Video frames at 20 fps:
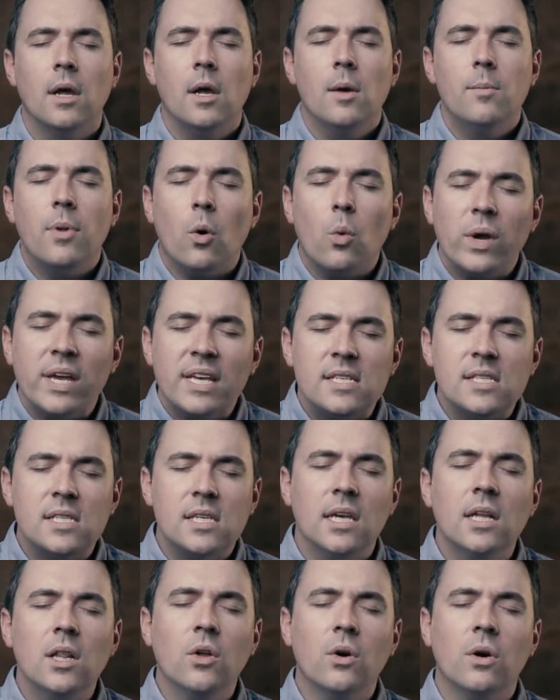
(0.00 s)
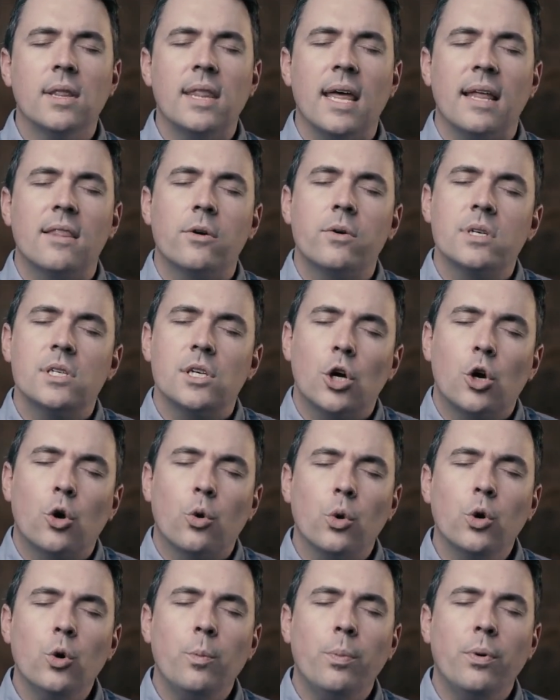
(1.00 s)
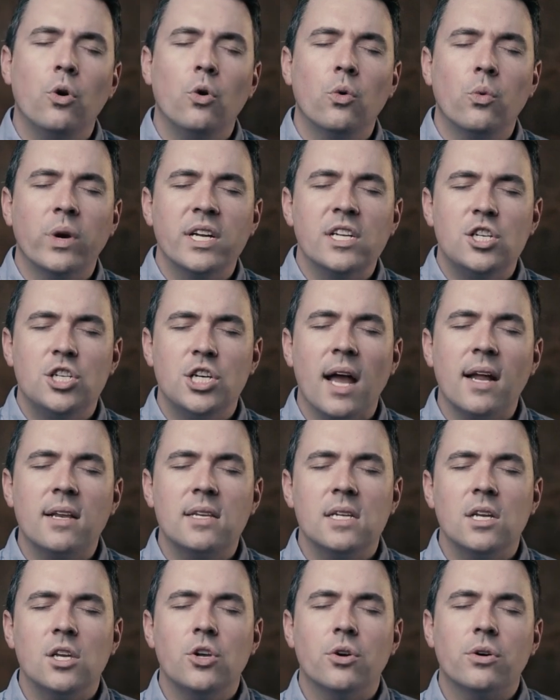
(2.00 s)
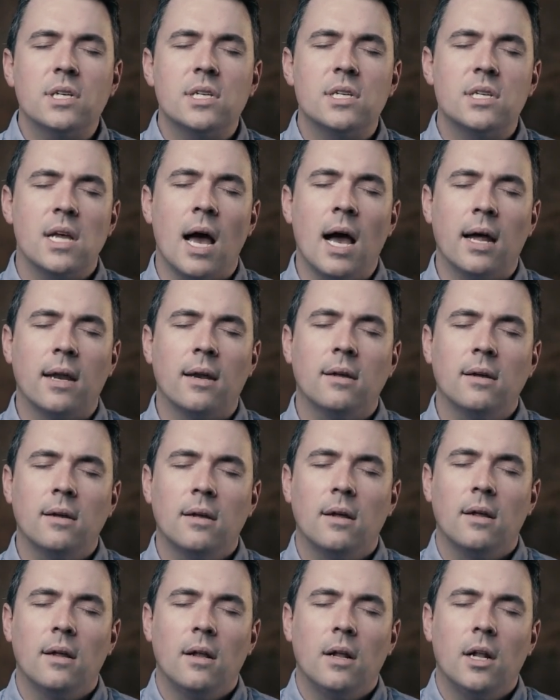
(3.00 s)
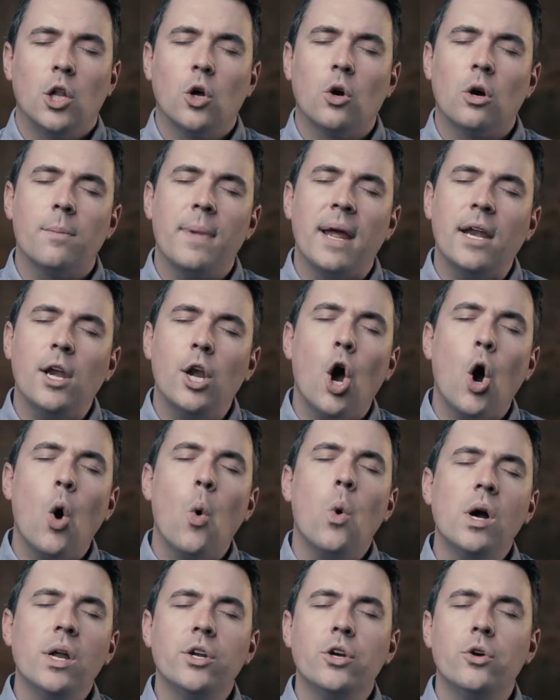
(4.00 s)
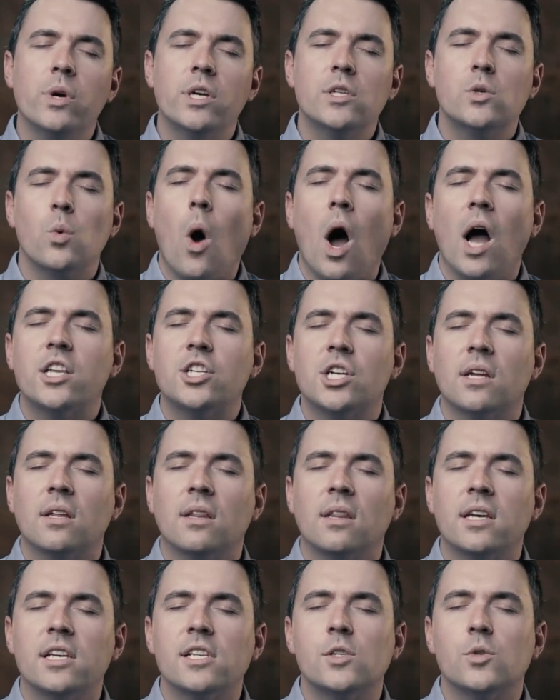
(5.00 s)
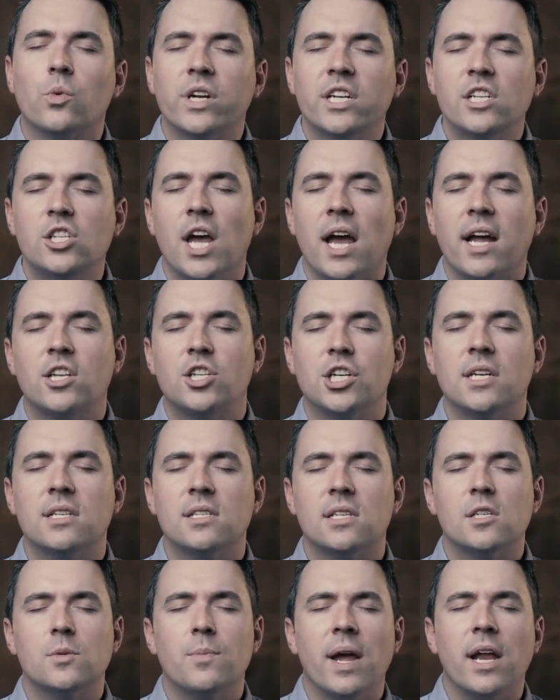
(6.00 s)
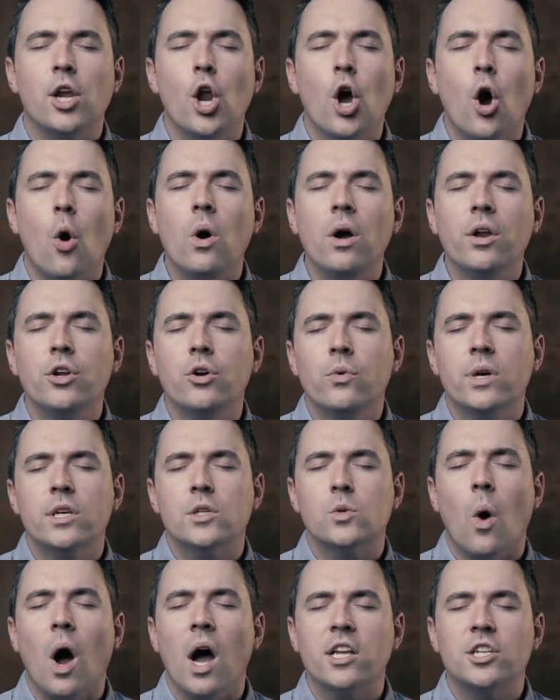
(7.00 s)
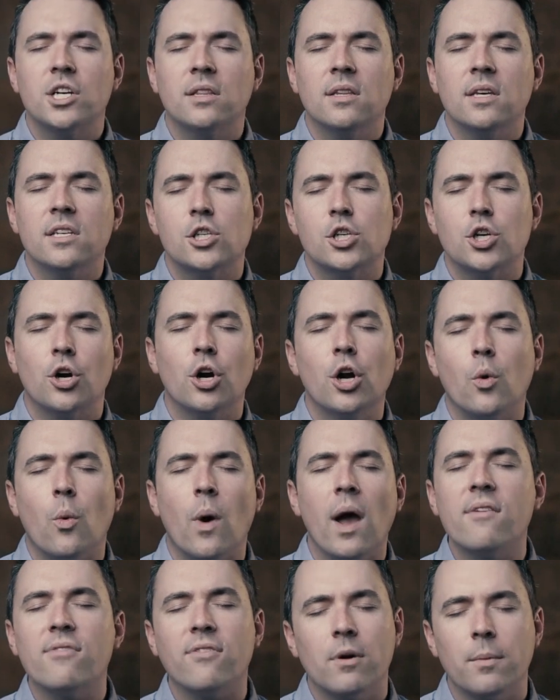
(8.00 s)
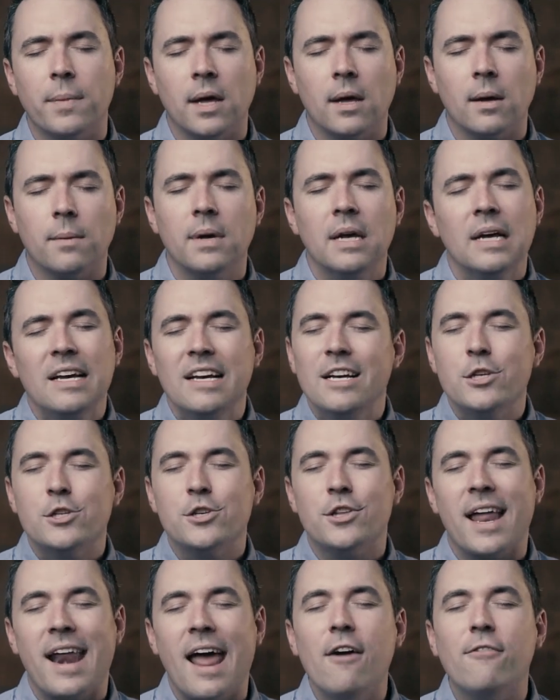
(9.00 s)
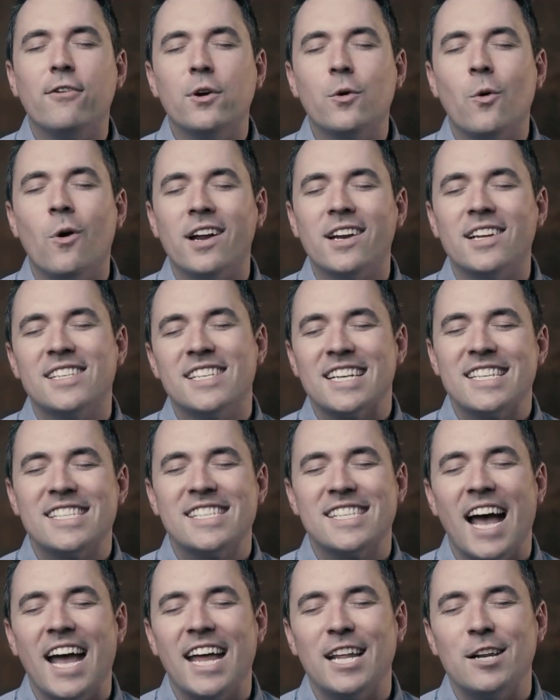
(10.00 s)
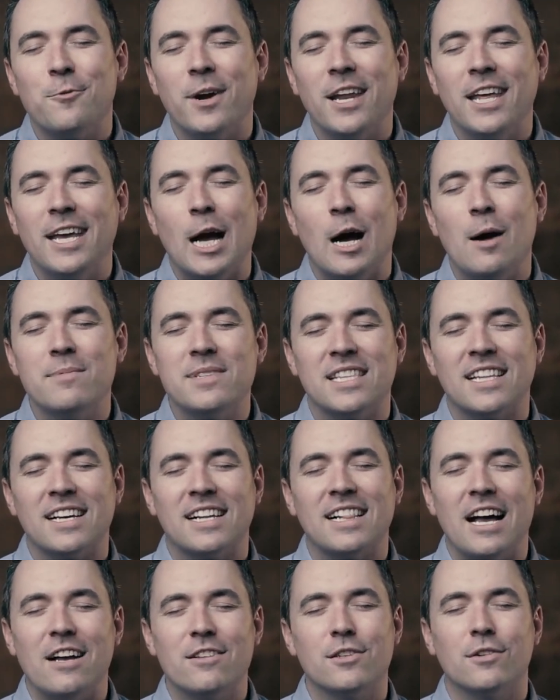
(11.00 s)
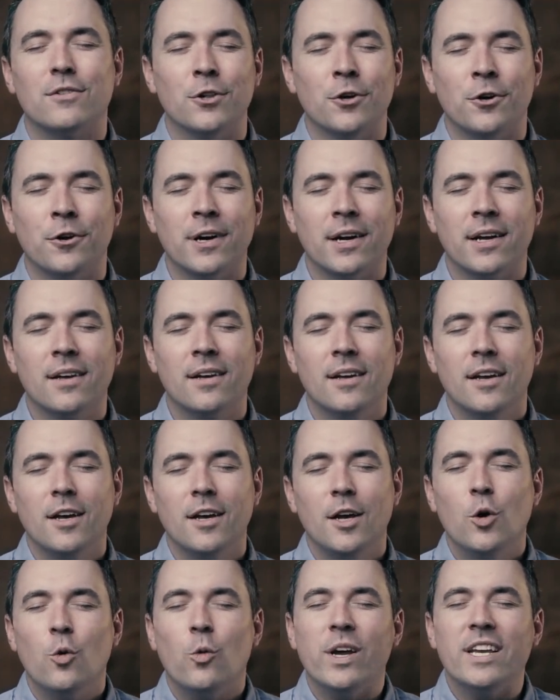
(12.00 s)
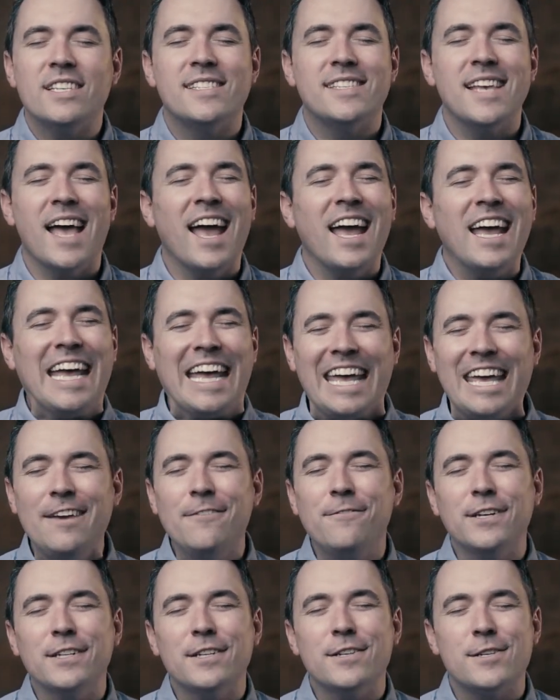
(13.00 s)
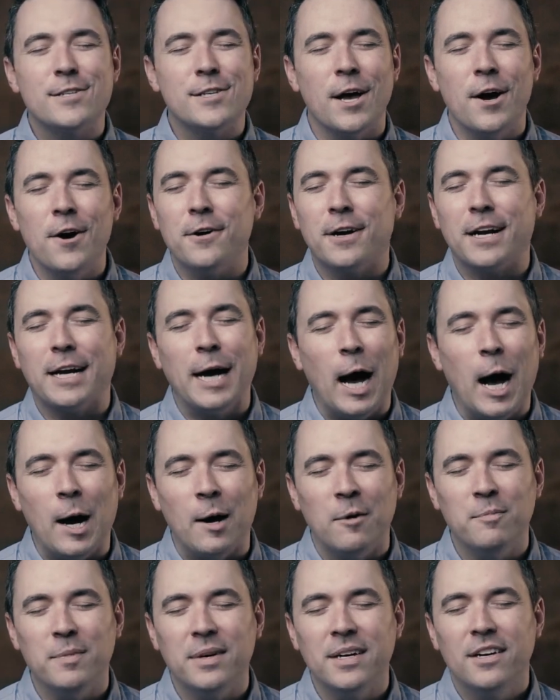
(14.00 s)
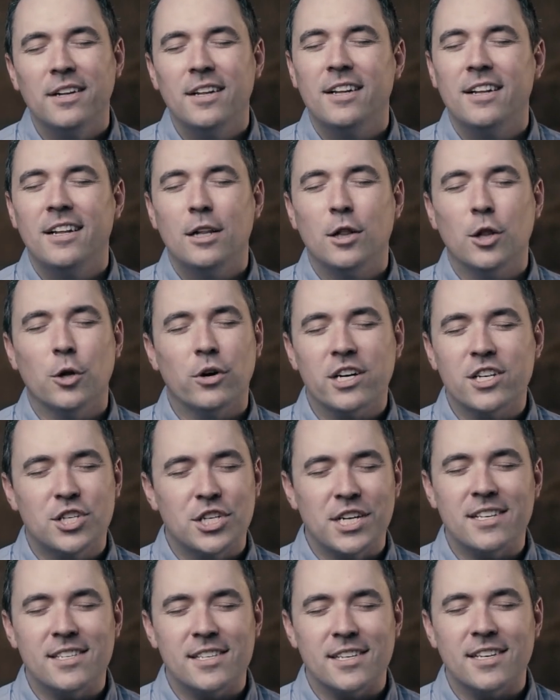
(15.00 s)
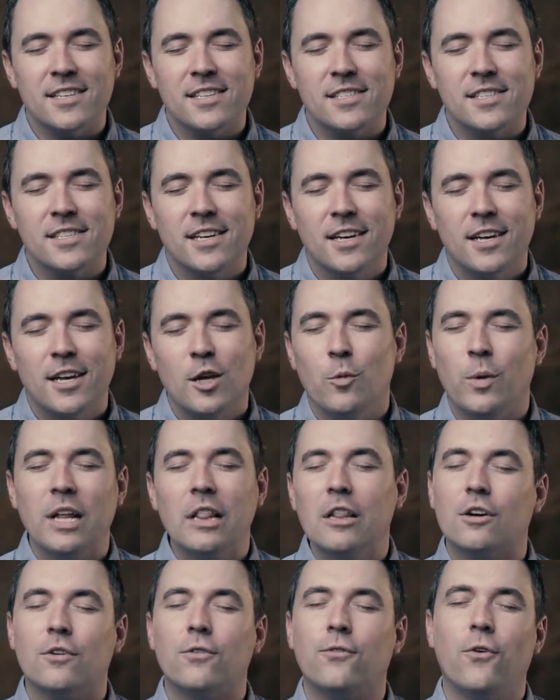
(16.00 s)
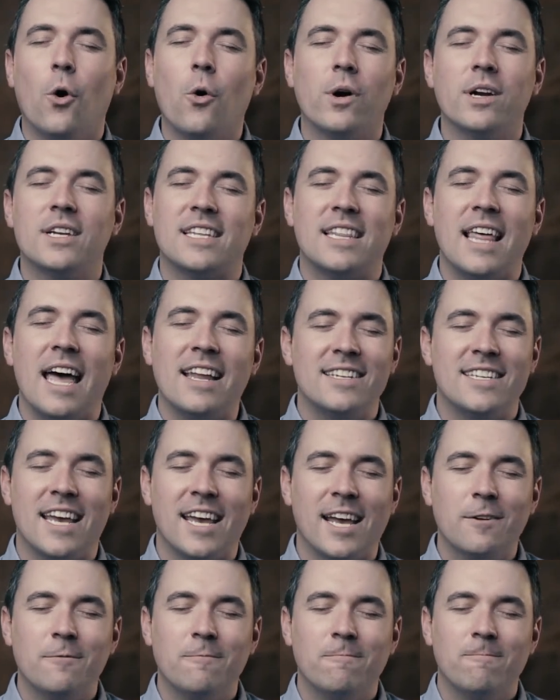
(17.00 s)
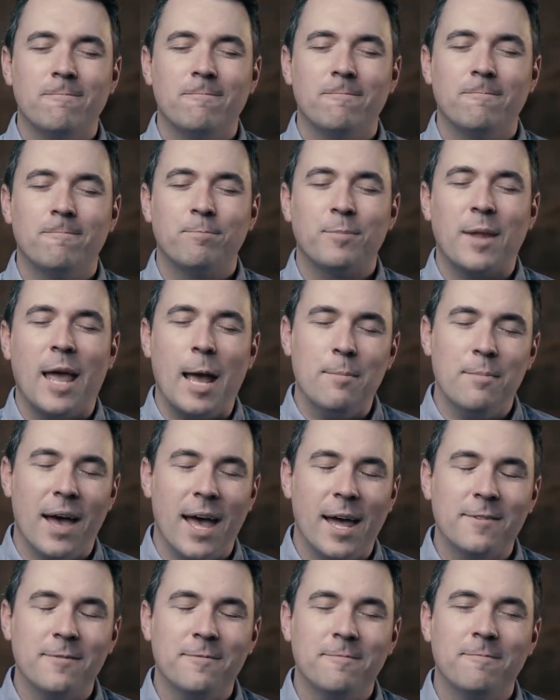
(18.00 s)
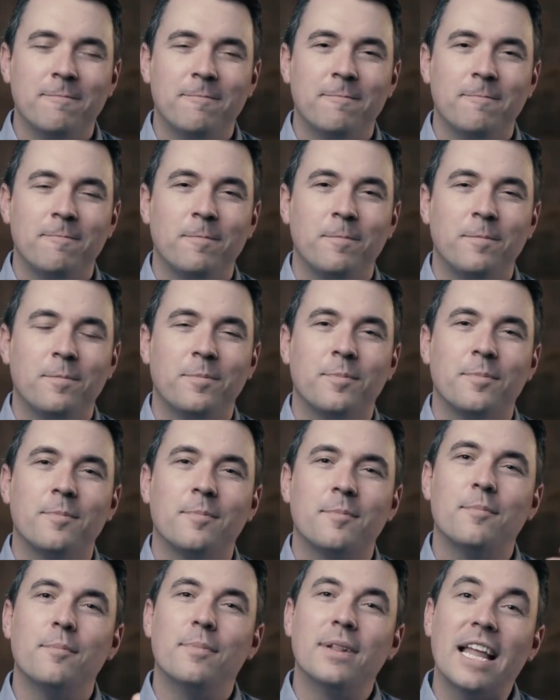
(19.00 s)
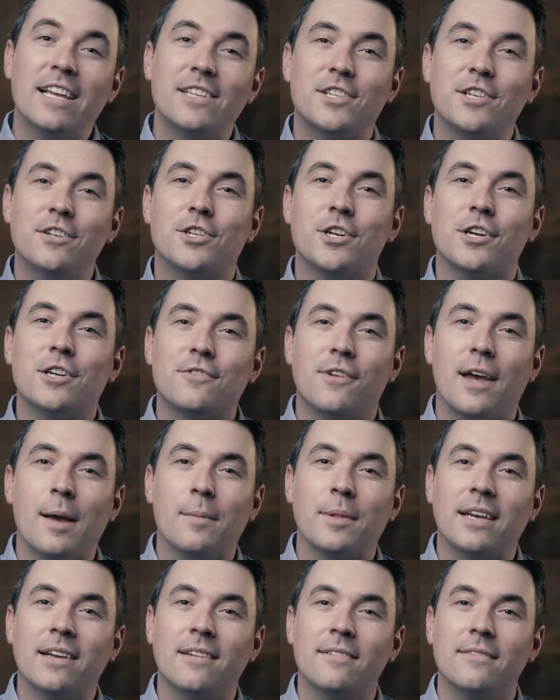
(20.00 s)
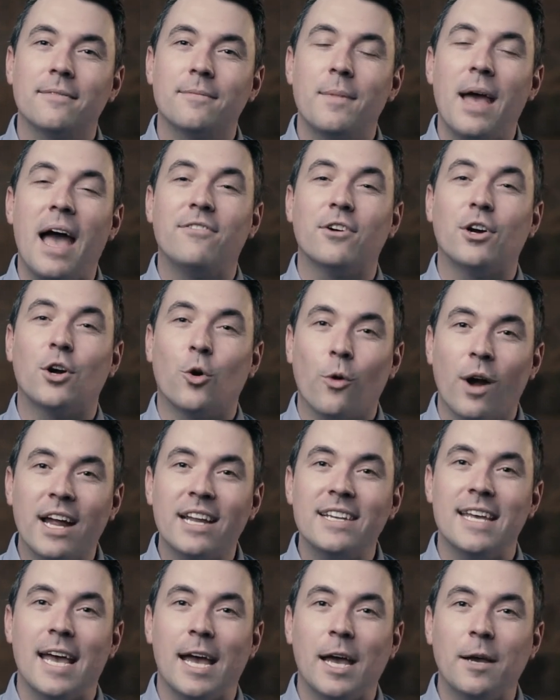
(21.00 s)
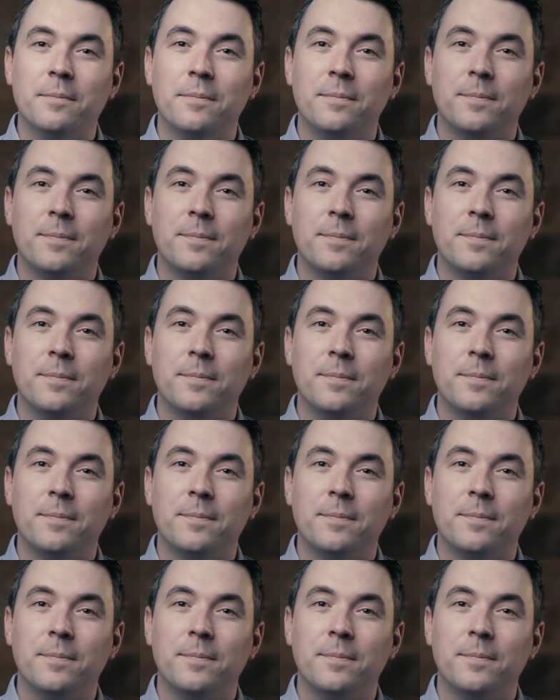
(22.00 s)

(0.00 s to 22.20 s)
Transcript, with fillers: But we see, Lord, that there was a group who rejected your Son. Lord, may no one who is watching this reject Jesus. May no one who is watching this turn away from him so that everyone is excited when he comes in the clouds of glory. We say, Even so, come, Lord Jesus. We look forward to that day. Amen. Bless you, church family. Have a great day.